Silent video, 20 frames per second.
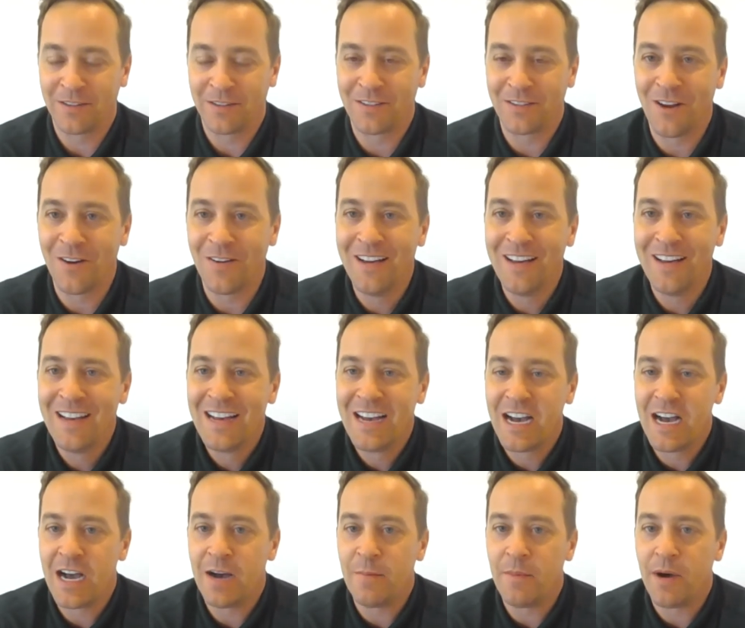So
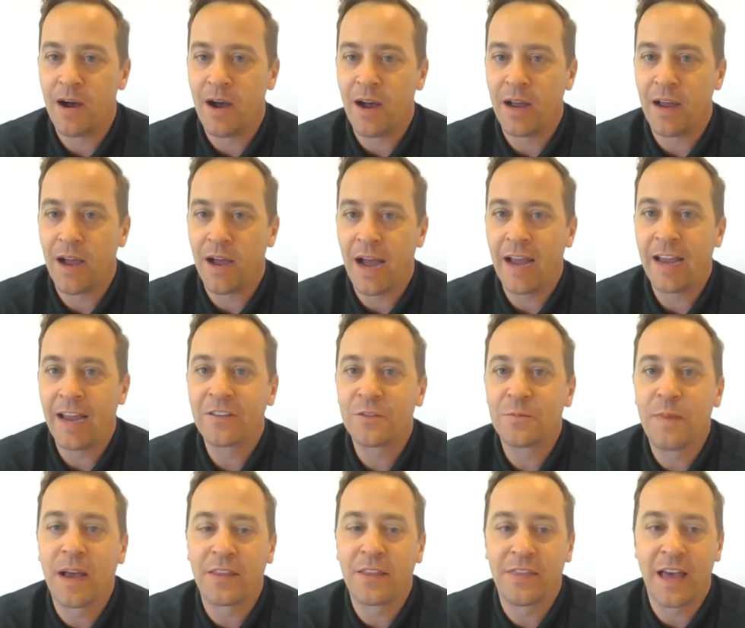I
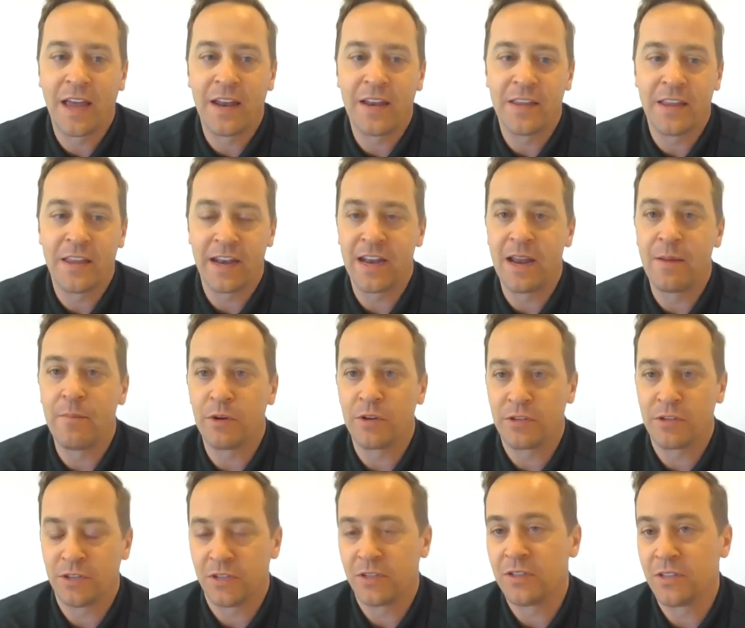expect that number
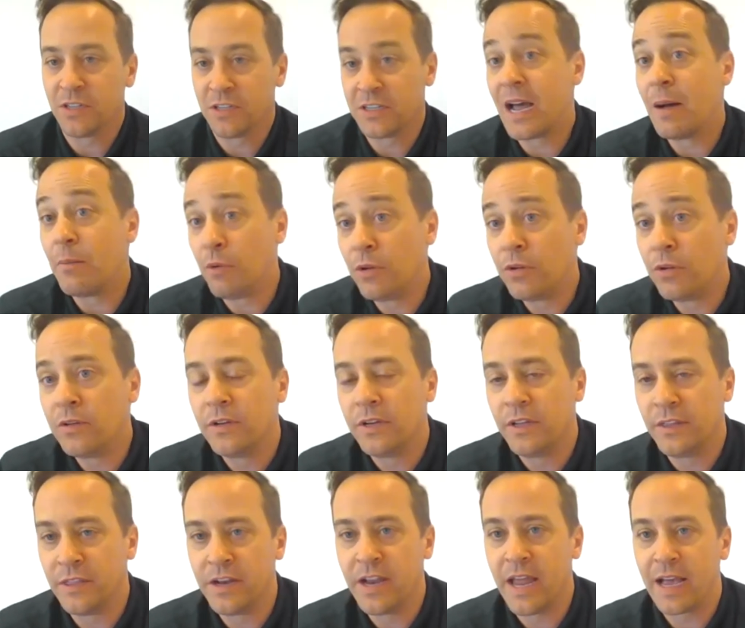to double
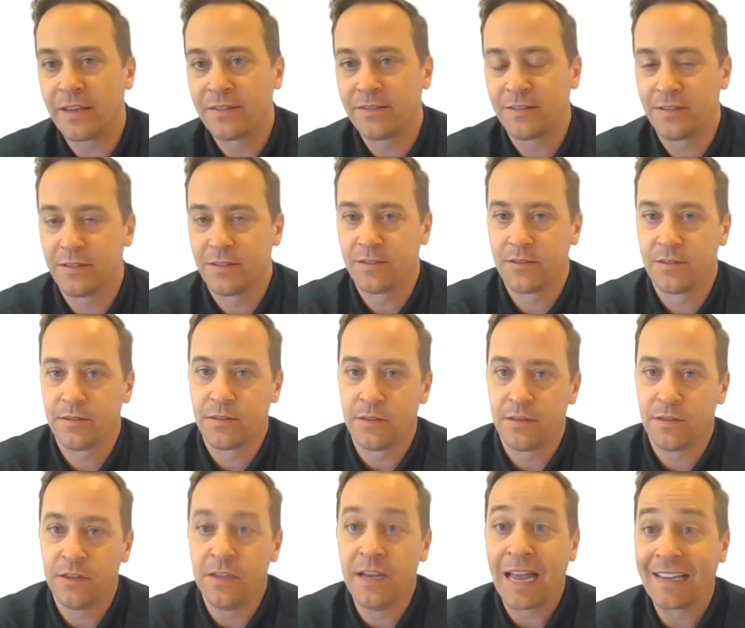in the
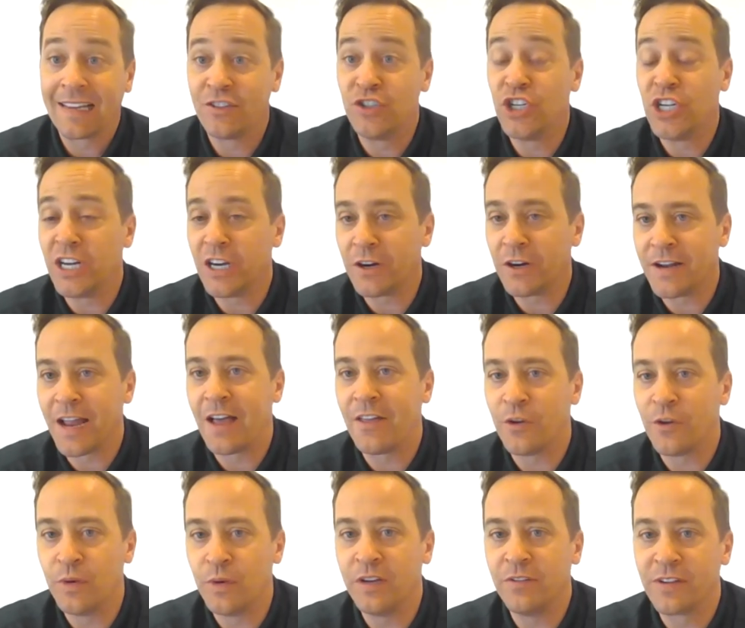next year. Now
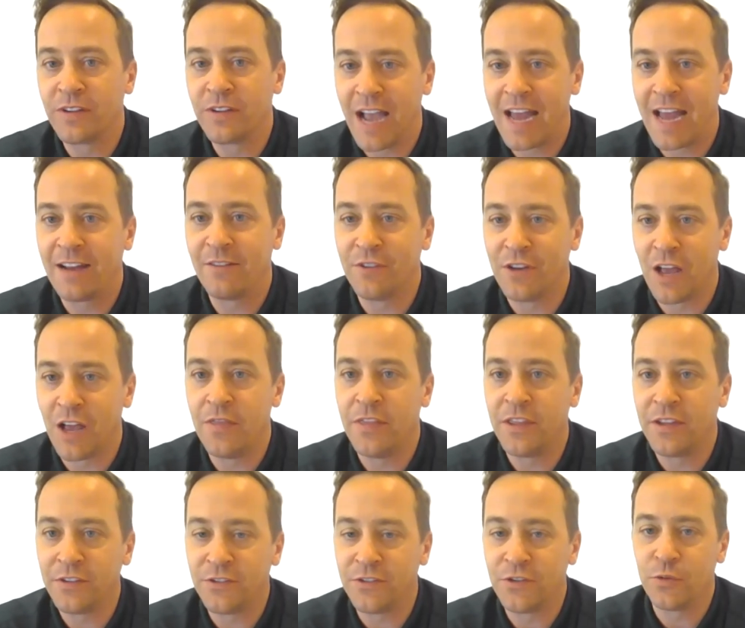that we've kind of done
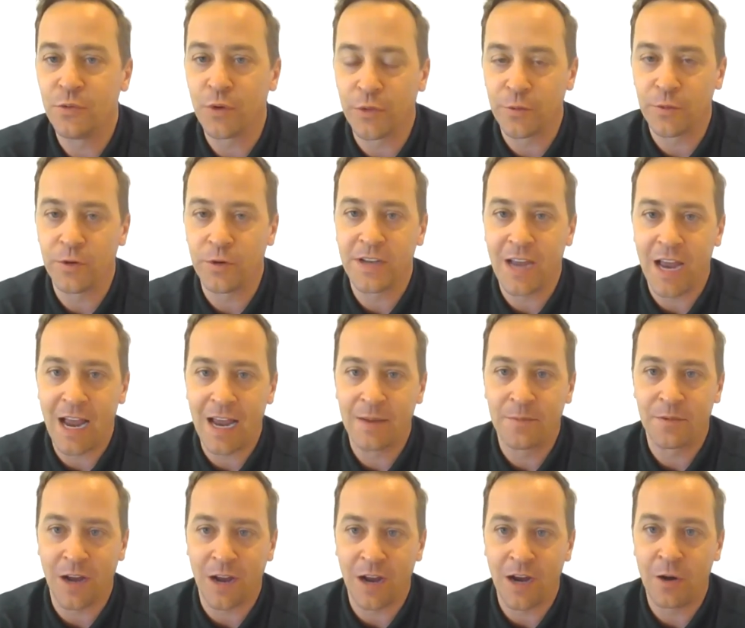this 2 or 3
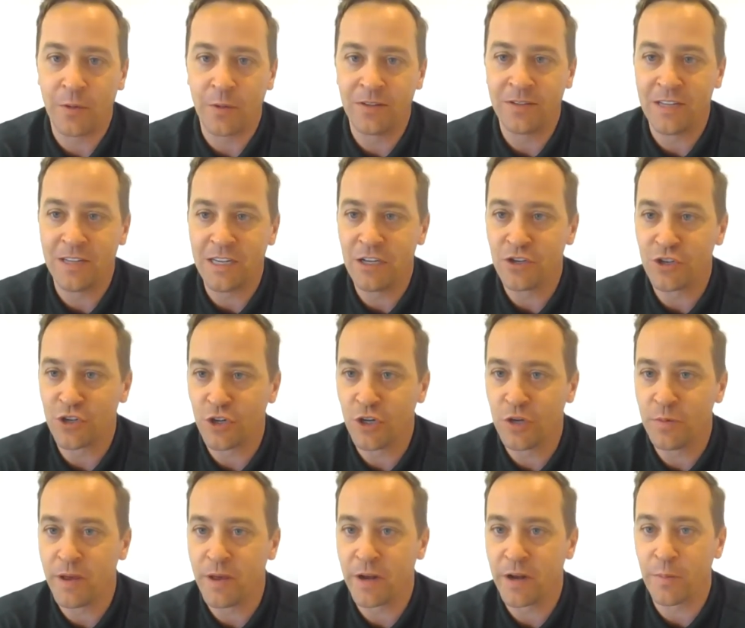times, I always teach
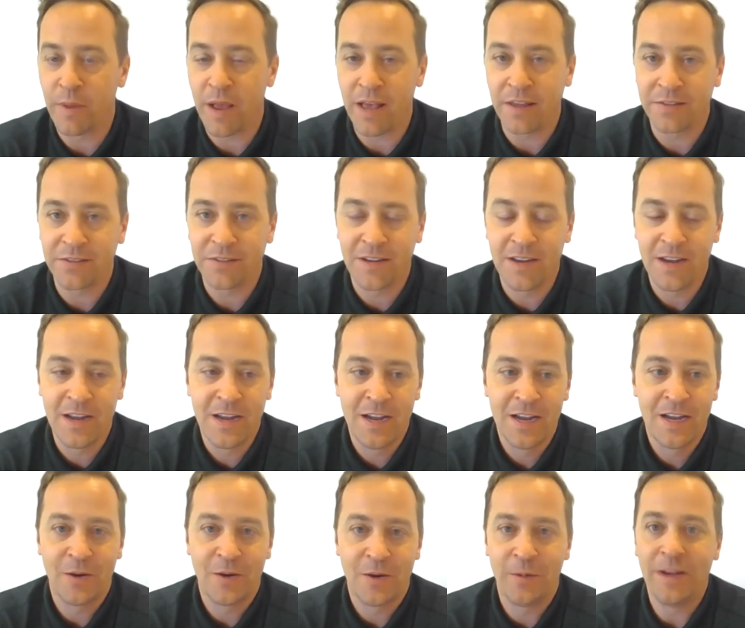good, better, best.
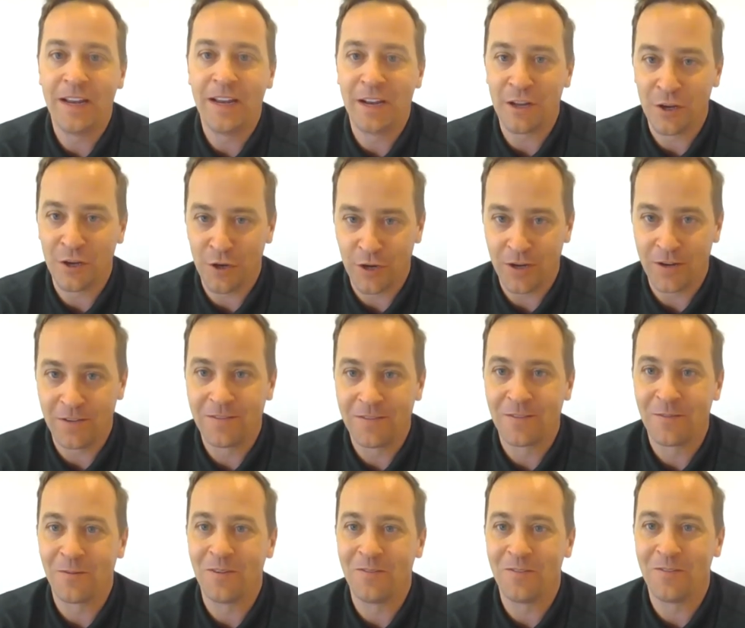We did it good.
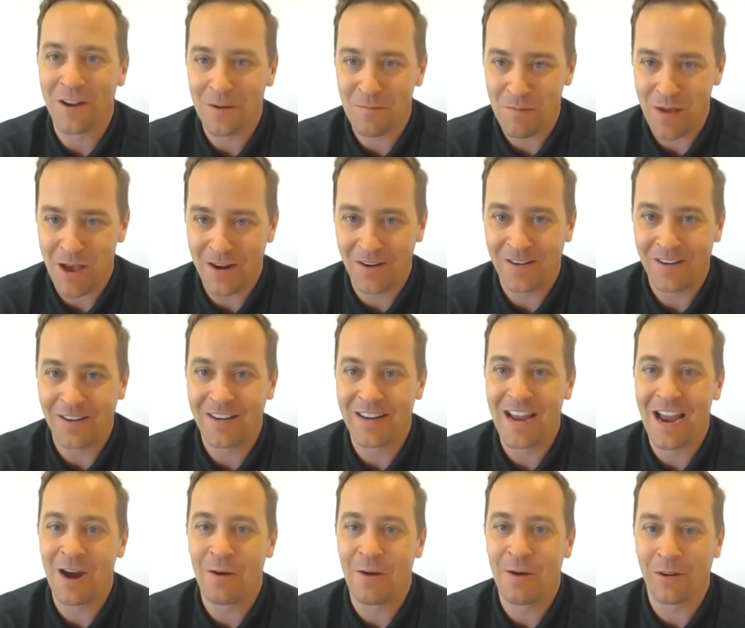We've done it better. And
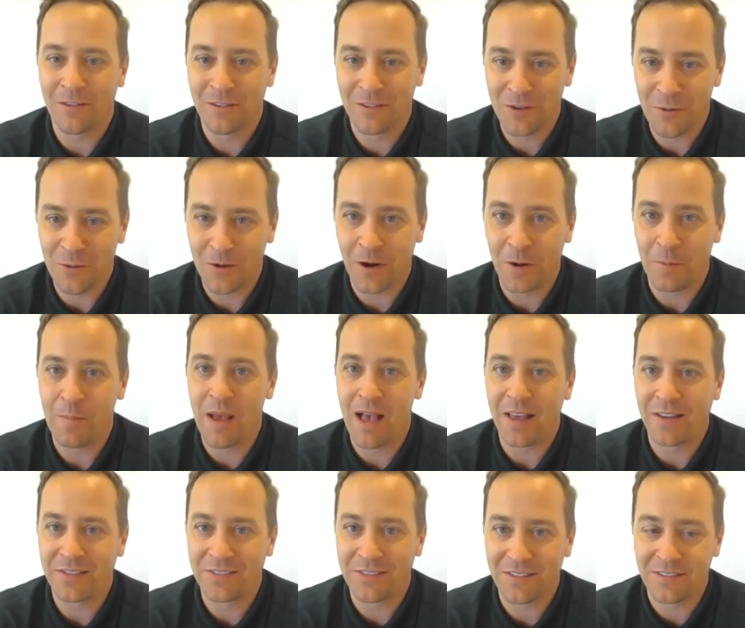now we're doing our
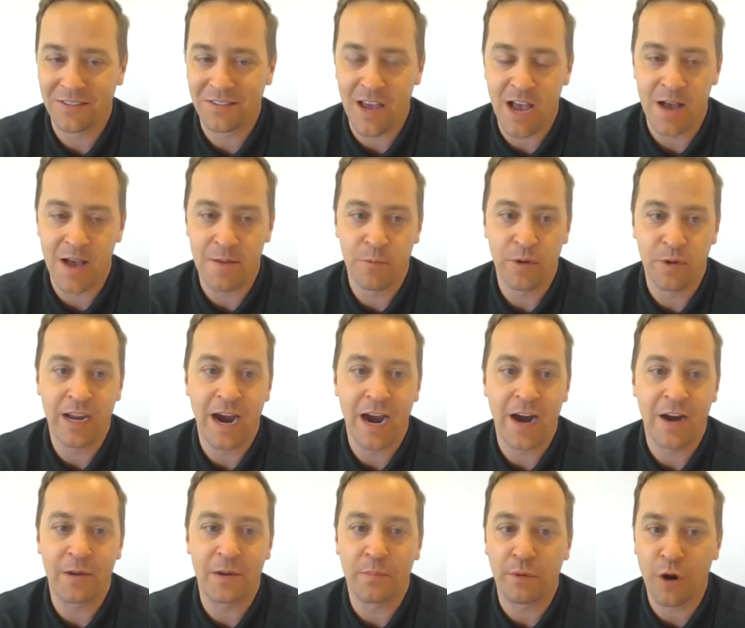best. We
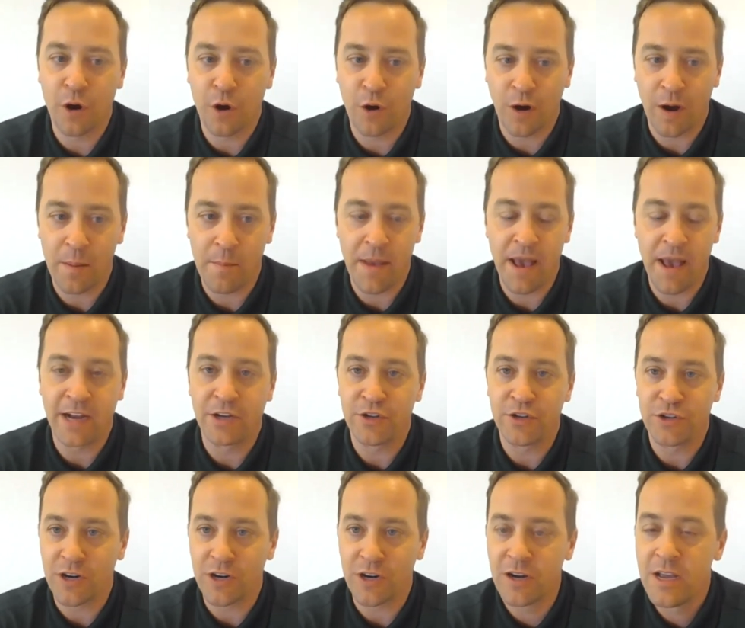hired a program
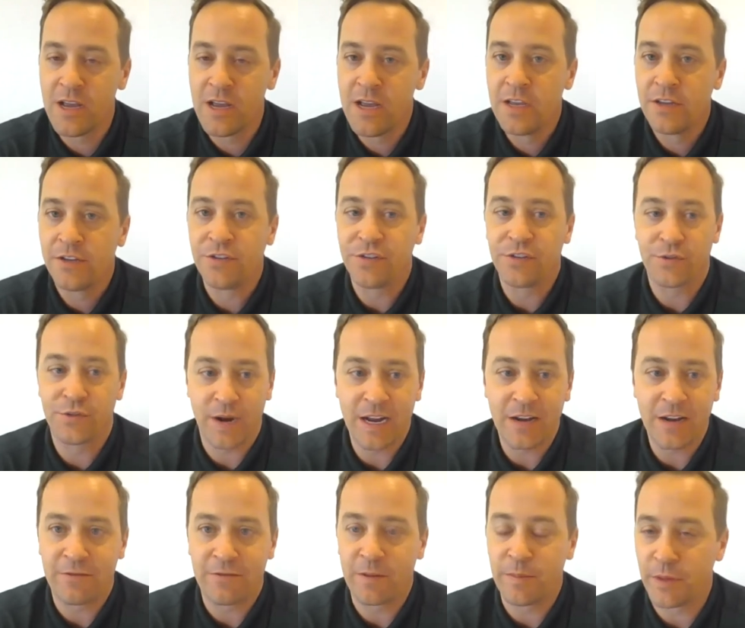manager
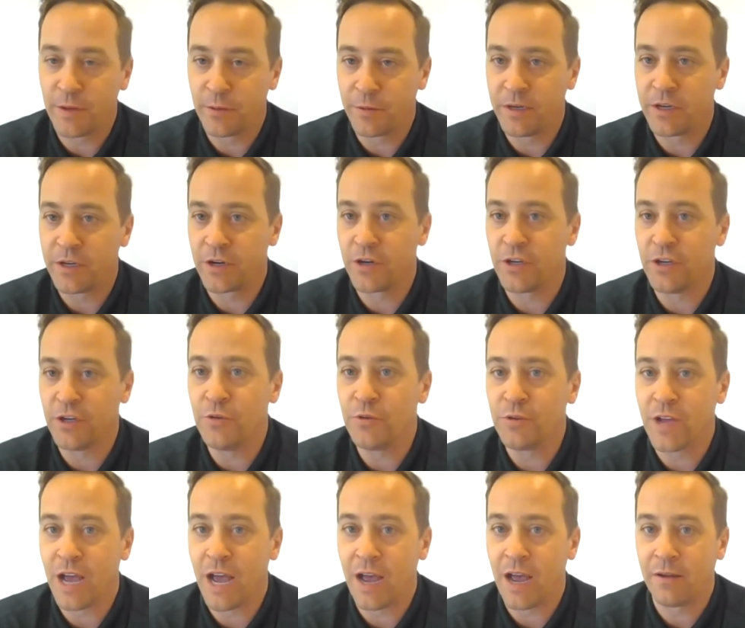straight from the Return
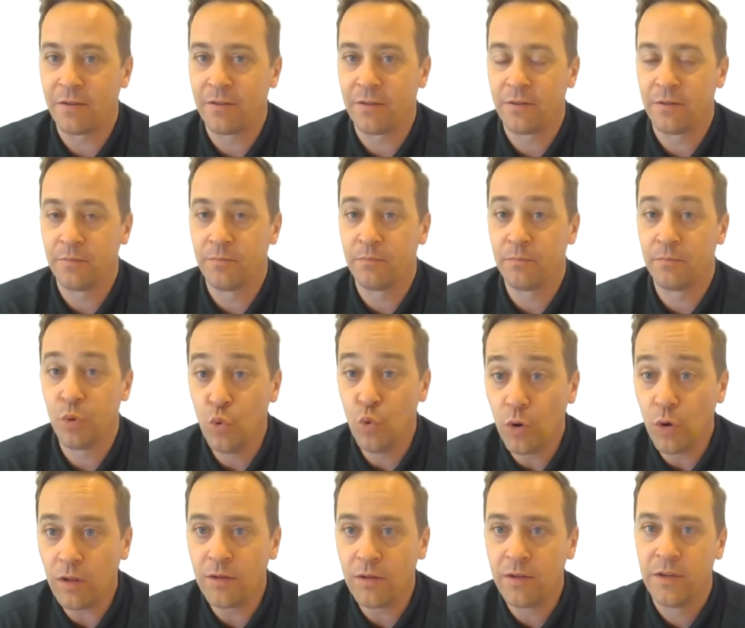Utah
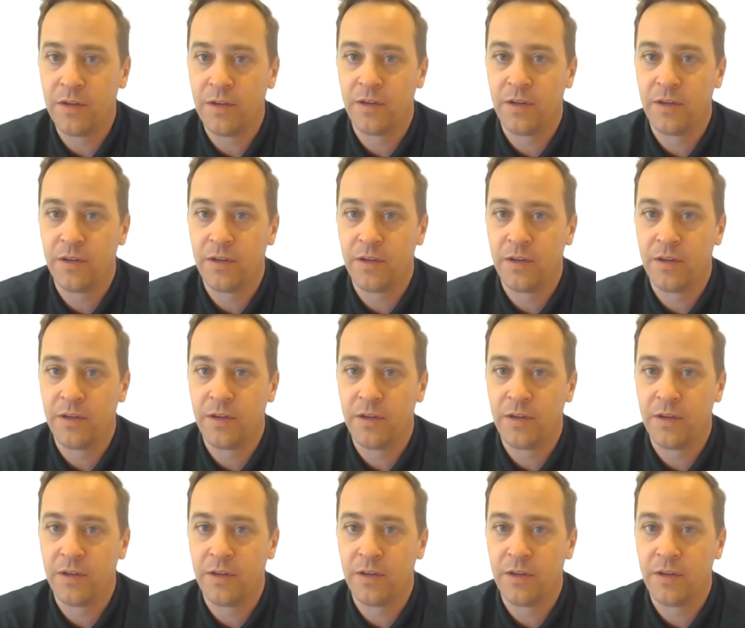pool.